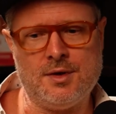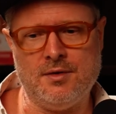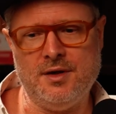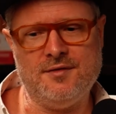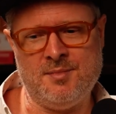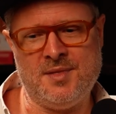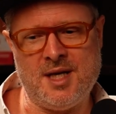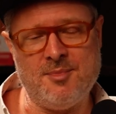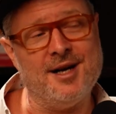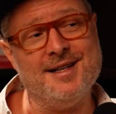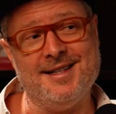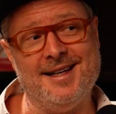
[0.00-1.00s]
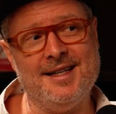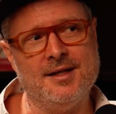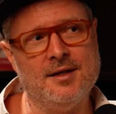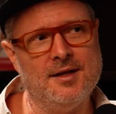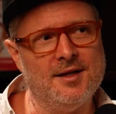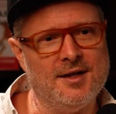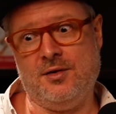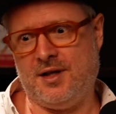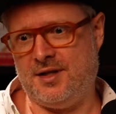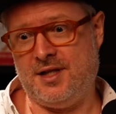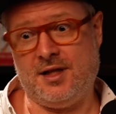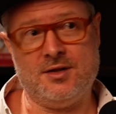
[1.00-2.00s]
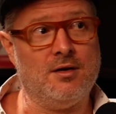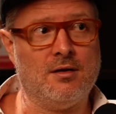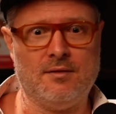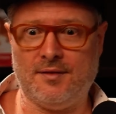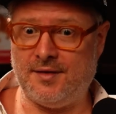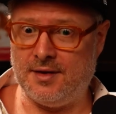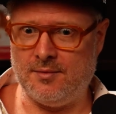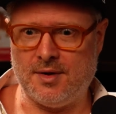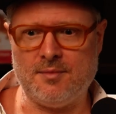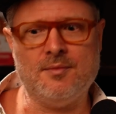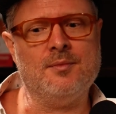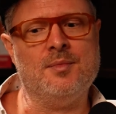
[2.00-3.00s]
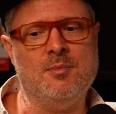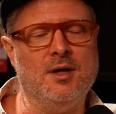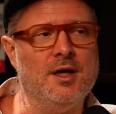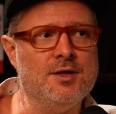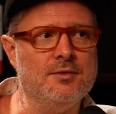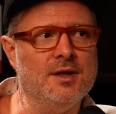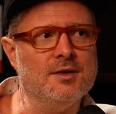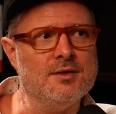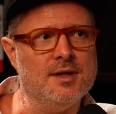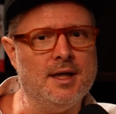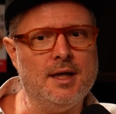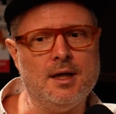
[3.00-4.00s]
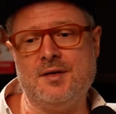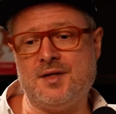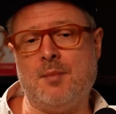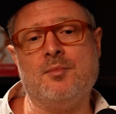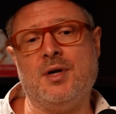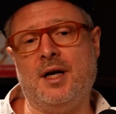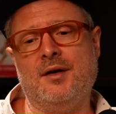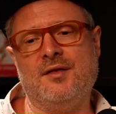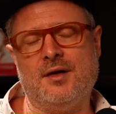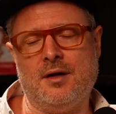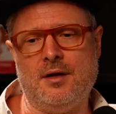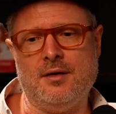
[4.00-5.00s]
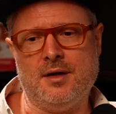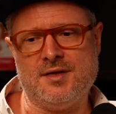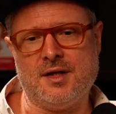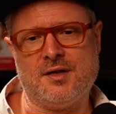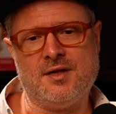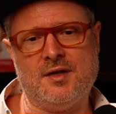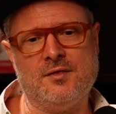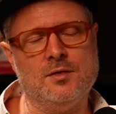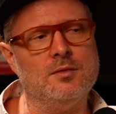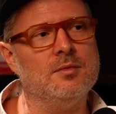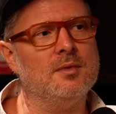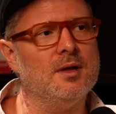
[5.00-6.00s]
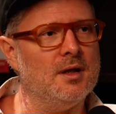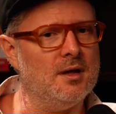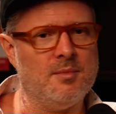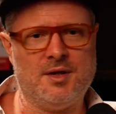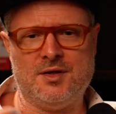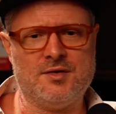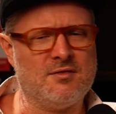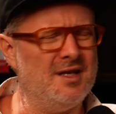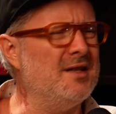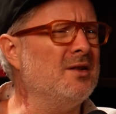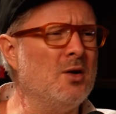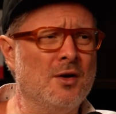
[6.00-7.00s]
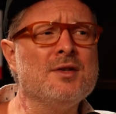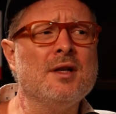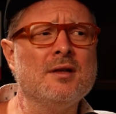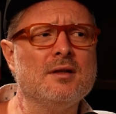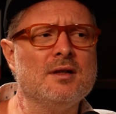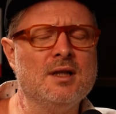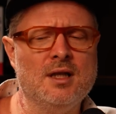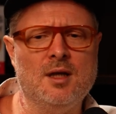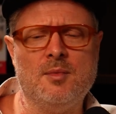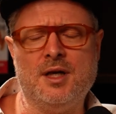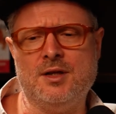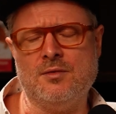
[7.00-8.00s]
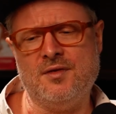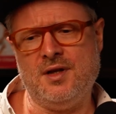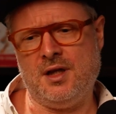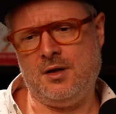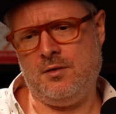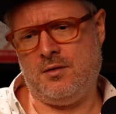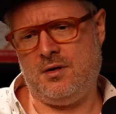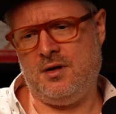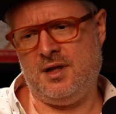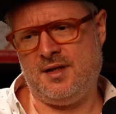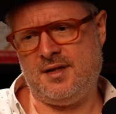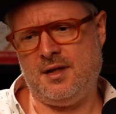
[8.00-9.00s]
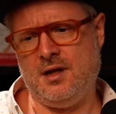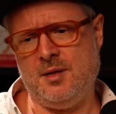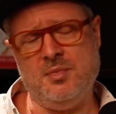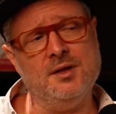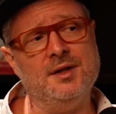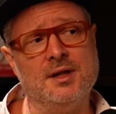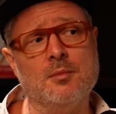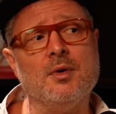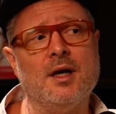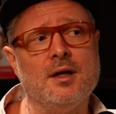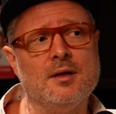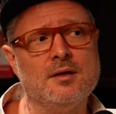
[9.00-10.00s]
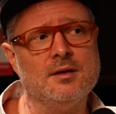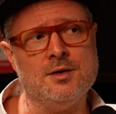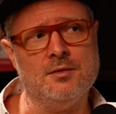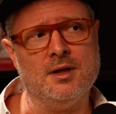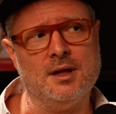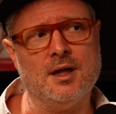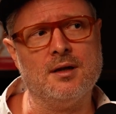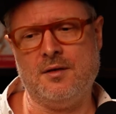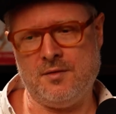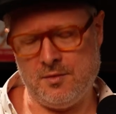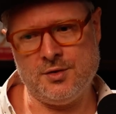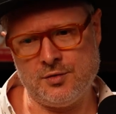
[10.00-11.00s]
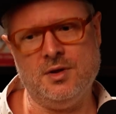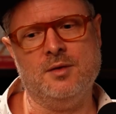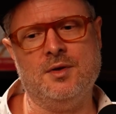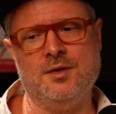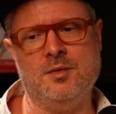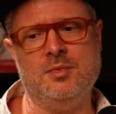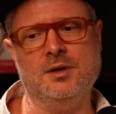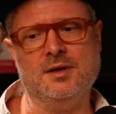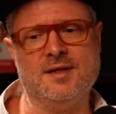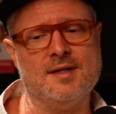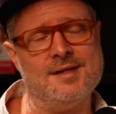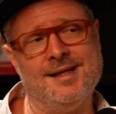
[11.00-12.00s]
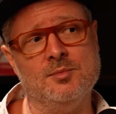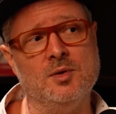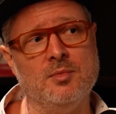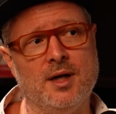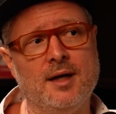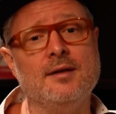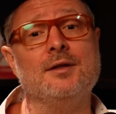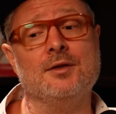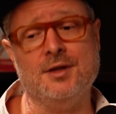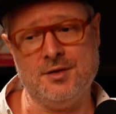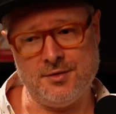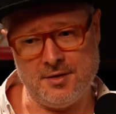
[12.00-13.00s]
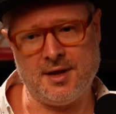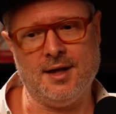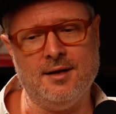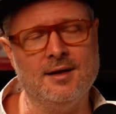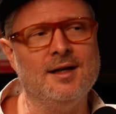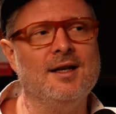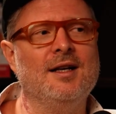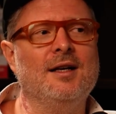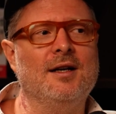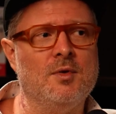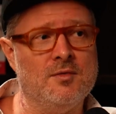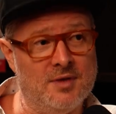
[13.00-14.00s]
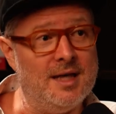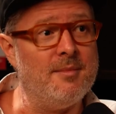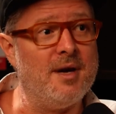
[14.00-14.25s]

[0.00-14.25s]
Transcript: Don't live day by day. Look at TikTok and see what people are doing today. Some brands are successful by just creating content. I don't think you're necessarily building a brand doing that. If you truly want to build a sustainable brand, you need to look at what really